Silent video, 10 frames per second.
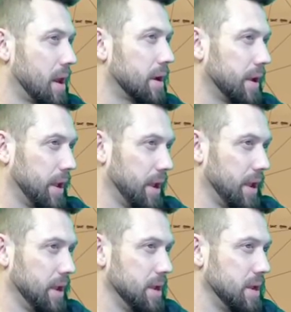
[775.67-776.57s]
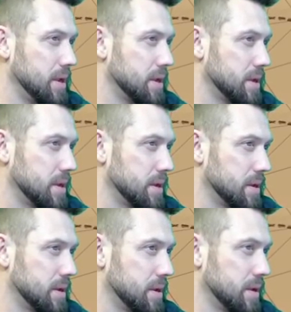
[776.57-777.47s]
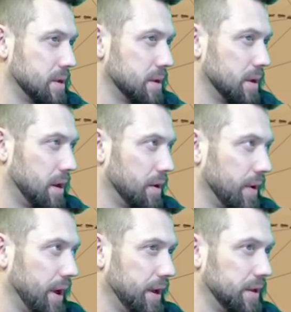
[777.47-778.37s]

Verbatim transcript: Okay. Alright,